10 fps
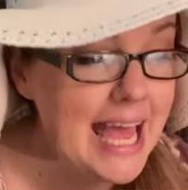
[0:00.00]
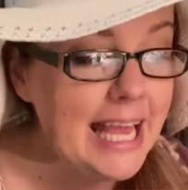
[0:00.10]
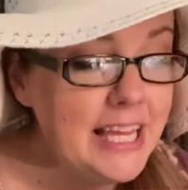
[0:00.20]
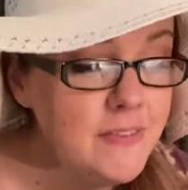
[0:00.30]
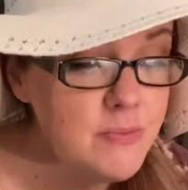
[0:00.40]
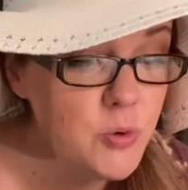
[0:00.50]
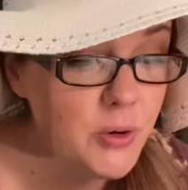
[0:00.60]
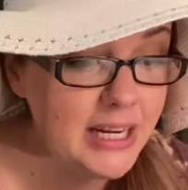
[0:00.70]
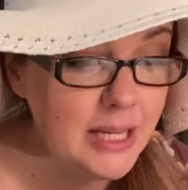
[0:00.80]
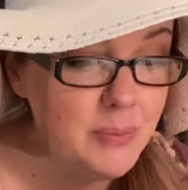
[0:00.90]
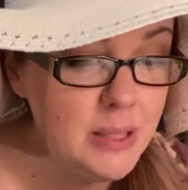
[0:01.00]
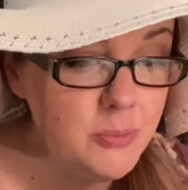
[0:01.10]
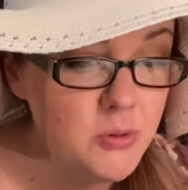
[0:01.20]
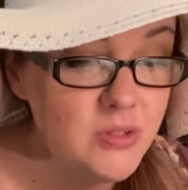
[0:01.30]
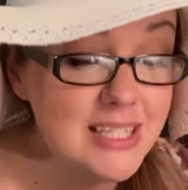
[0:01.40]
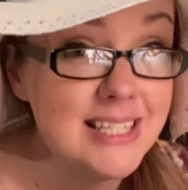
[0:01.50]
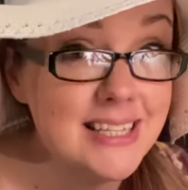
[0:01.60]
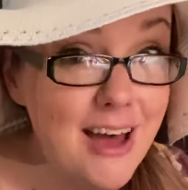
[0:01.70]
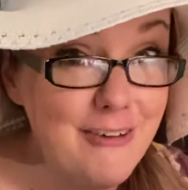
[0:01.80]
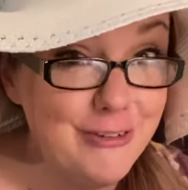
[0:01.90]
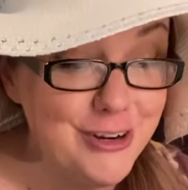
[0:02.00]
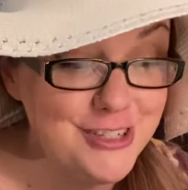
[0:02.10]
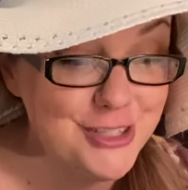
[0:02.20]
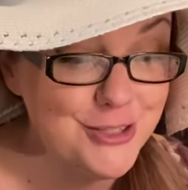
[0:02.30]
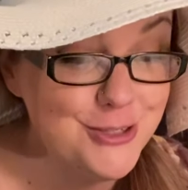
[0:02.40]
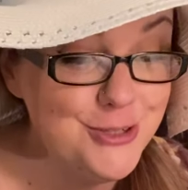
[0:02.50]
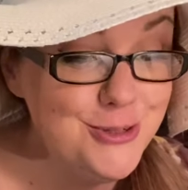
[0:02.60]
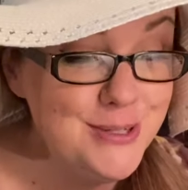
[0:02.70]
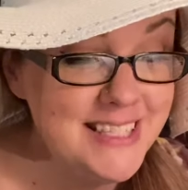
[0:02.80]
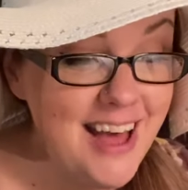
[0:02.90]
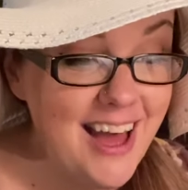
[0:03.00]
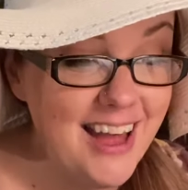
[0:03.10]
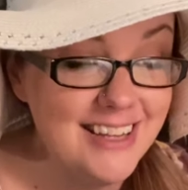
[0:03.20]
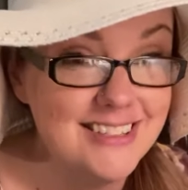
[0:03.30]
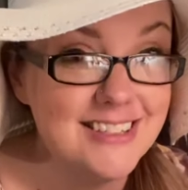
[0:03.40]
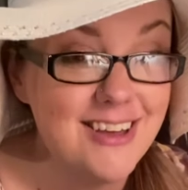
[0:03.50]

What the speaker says: In the morning, people discovered new signs